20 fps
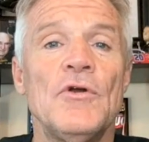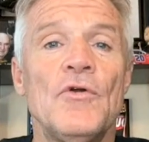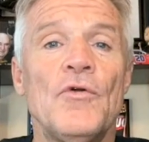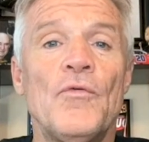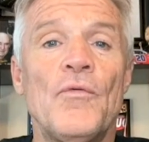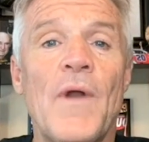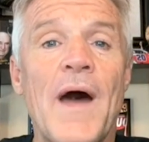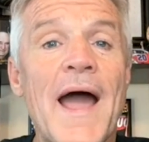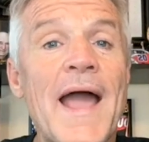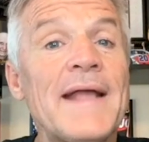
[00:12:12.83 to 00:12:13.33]

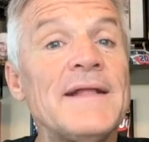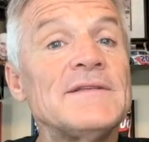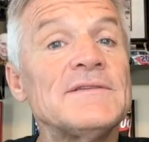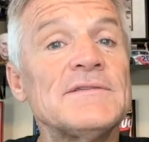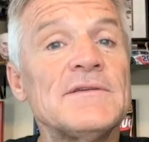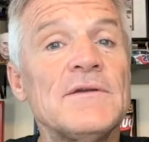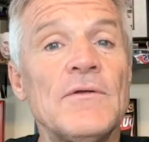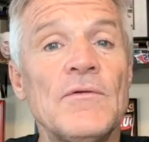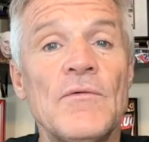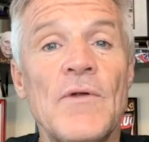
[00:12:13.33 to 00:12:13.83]

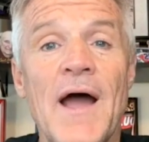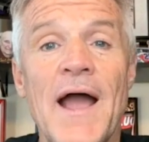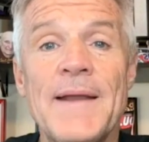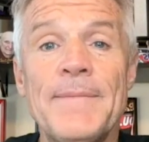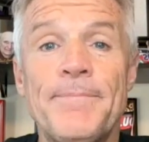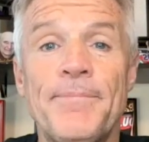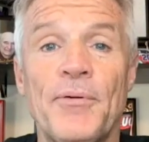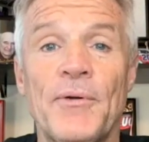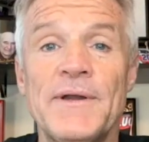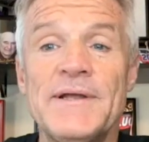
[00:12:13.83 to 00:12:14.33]

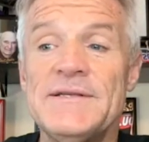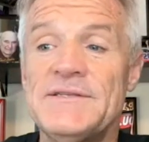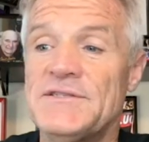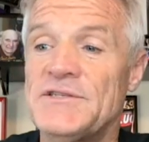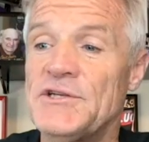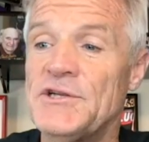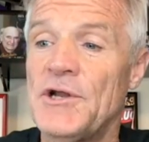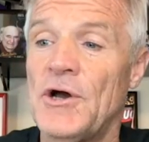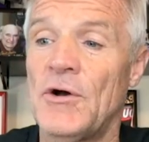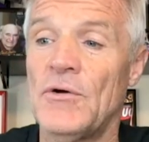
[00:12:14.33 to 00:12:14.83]
Ryan Preece,
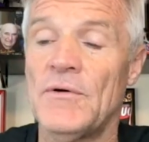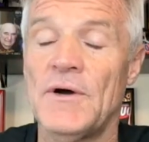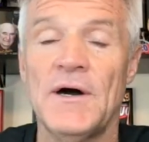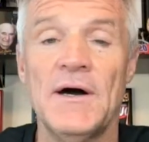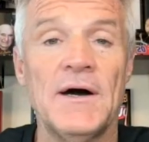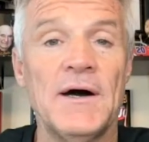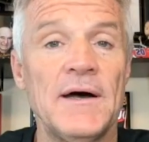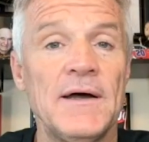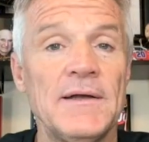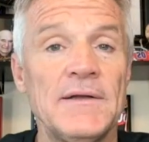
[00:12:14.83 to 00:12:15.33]
you
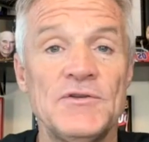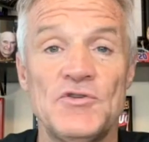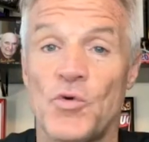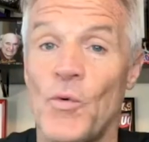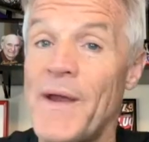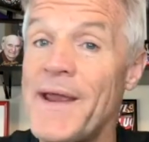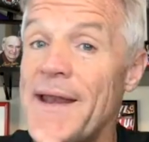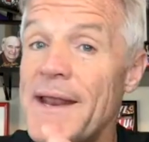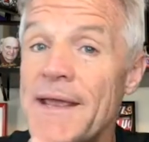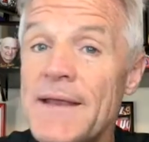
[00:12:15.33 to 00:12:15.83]
know,
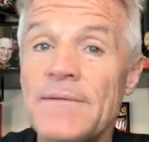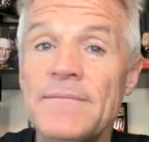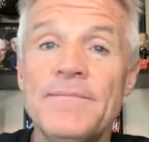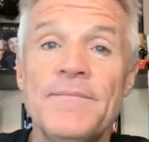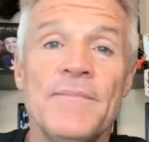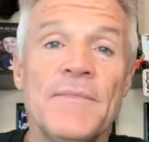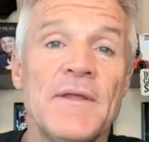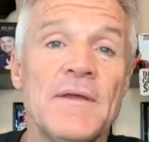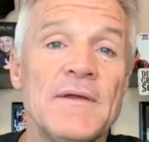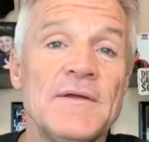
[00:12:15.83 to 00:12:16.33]
tweeting.
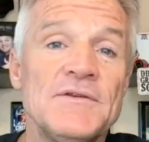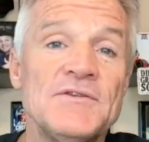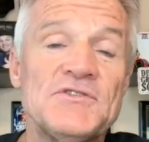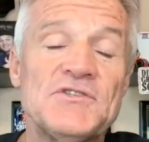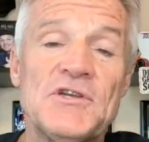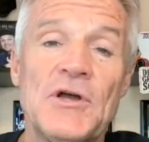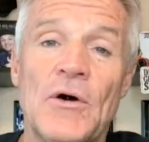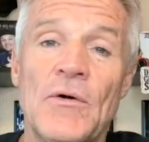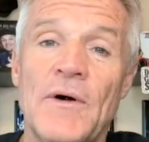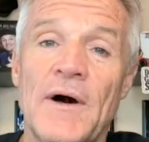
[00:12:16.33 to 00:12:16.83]

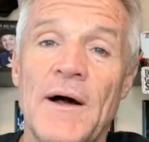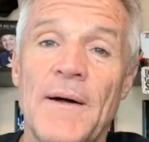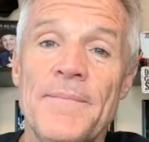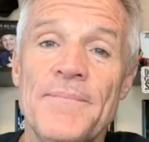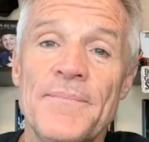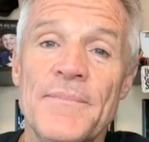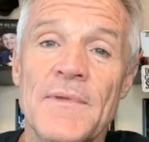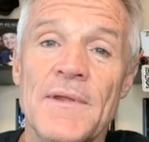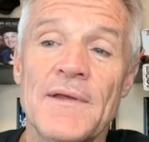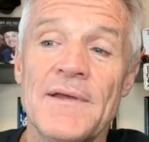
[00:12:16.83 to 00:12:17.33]

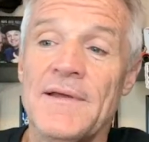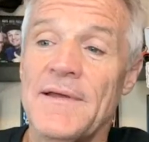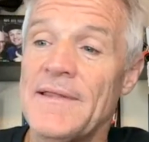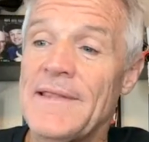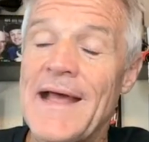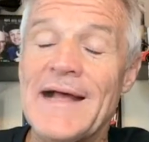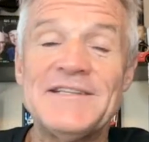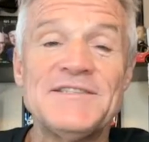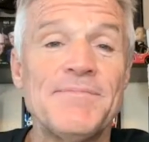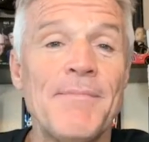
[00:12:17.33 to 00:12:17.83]
So
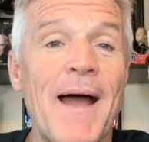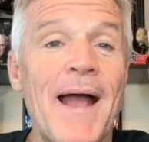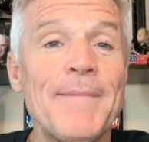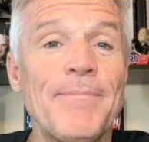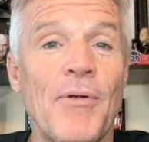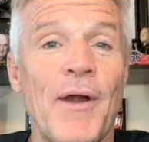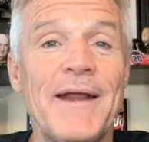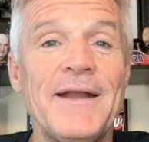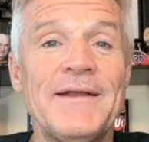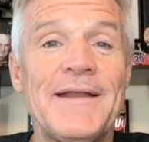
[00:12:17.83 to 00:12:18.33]
that's my
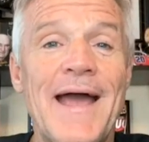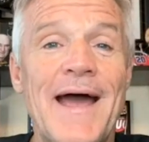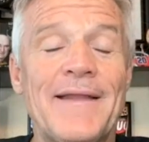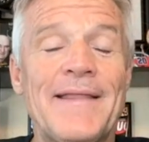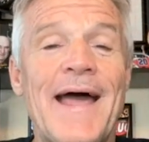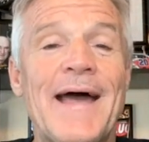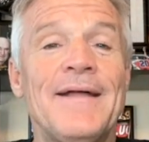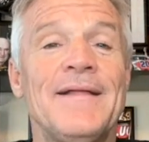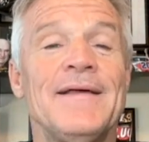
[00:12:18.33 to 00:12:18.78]
breakdown.